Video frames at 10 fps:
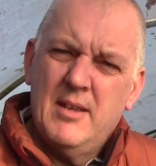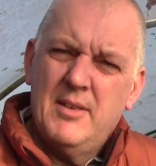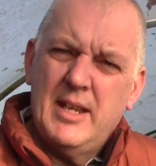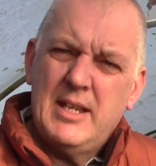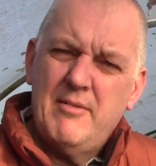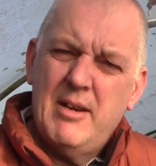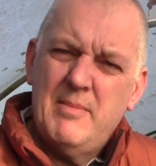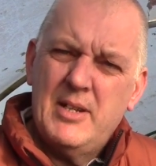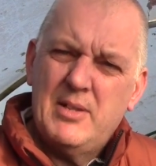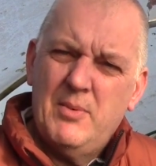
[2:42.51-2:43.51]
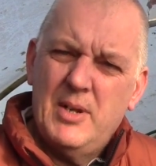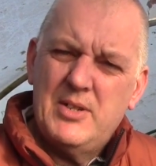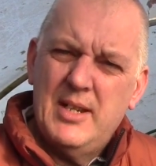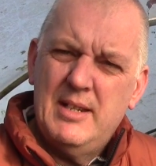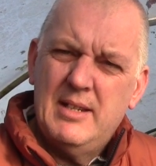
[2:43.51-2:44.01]
thank you very much for
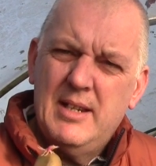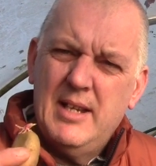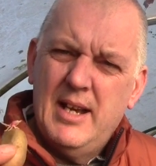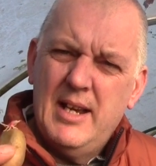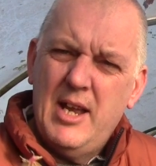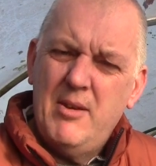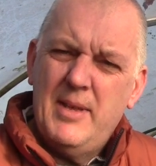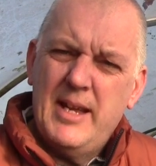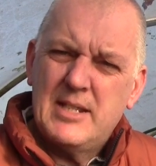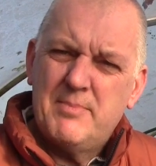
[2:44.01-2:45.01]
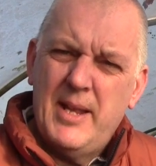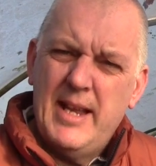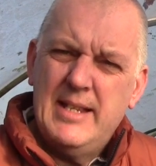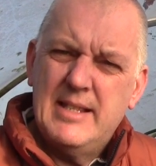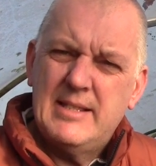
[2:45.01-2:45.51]
watching, and I hope that
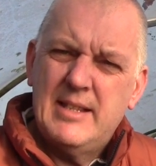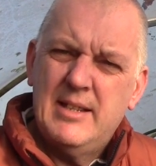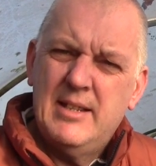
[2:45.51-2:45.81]
explains